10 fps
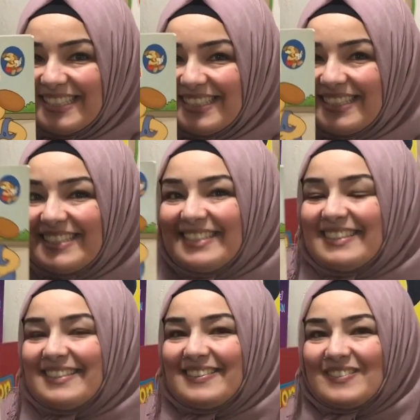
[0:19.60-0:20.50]

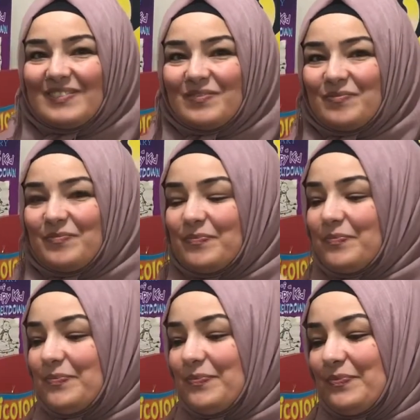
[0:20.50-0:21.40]

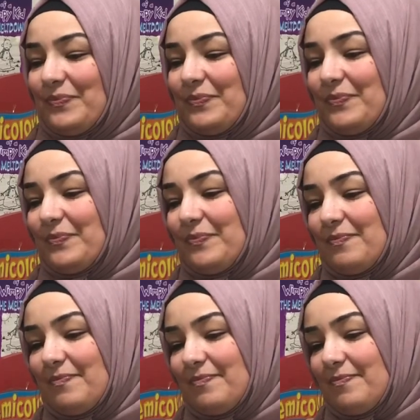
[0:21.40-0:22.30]

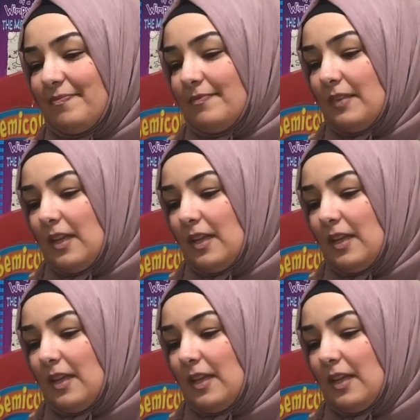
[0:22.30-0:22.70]
Nothing is said.